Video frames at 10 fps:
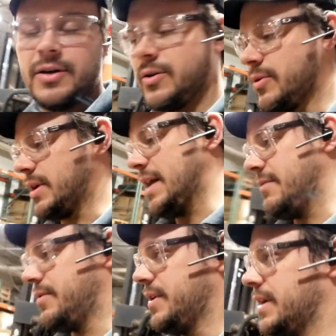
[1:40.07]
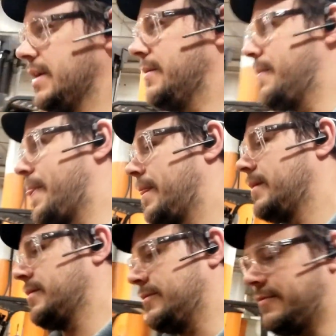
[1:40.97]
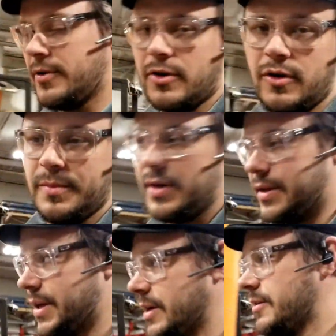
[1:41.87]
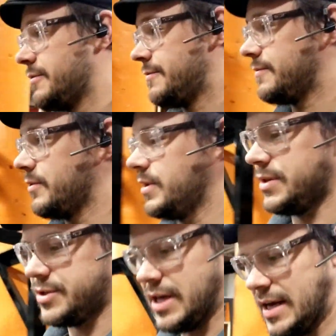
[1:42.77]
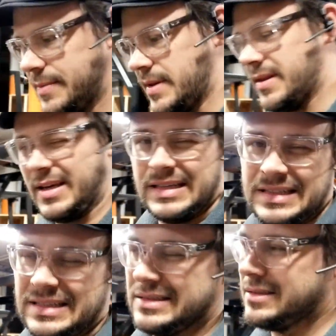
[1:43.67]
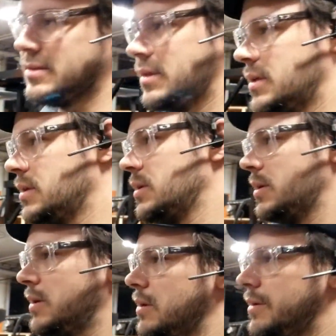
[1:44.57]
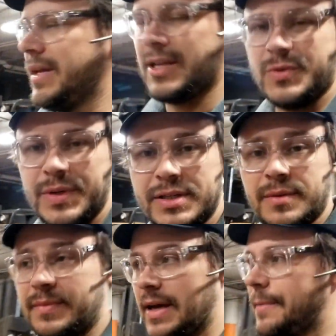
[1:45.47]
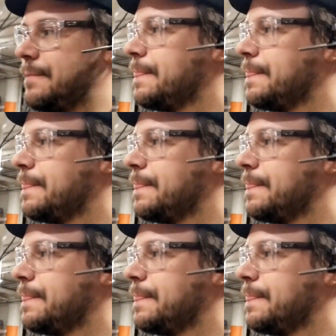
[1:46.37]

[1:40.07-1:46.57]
we're gonna have the vertical mill here for this job. I think uh, next week sometime.